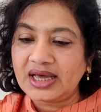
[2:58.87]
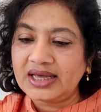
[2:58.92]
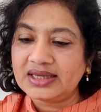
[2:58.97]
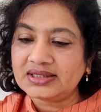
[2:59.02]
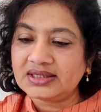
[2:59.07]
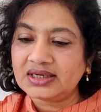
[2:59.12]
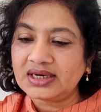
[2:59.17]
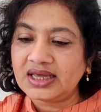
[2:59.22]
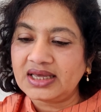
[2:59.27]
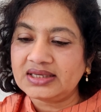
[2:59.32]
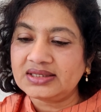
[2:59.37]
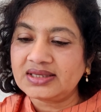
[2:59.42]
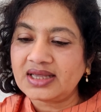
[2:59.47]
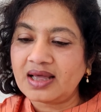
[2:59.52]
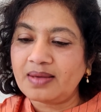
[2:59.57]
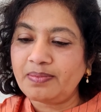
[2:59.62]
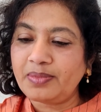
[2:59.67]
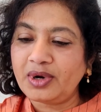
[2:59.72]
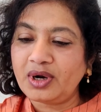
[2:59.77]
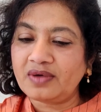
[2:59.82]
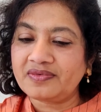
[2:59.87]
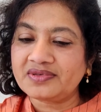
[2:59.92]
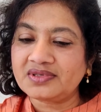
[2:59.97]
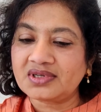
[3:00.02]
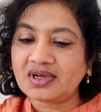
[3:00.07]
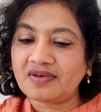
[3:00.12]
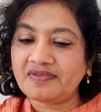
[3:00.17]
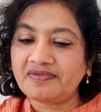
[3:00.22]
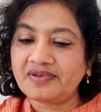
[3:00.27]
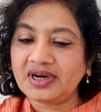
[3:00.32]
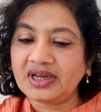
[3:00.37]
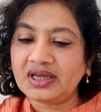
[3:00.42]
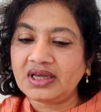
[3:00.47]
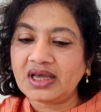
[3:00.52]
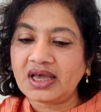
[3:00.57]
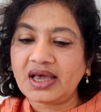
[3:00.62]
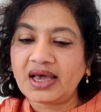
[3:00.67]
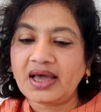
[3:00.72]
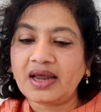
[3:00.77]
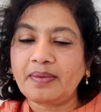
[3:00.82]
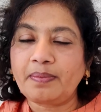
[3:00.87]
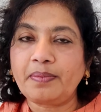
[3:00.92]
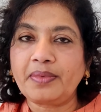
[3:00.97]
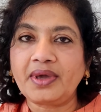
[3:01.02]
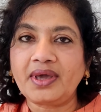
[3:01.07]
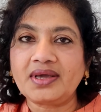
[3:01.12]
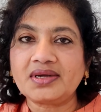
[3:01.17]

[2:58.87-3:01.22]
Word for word: as an example of suffering and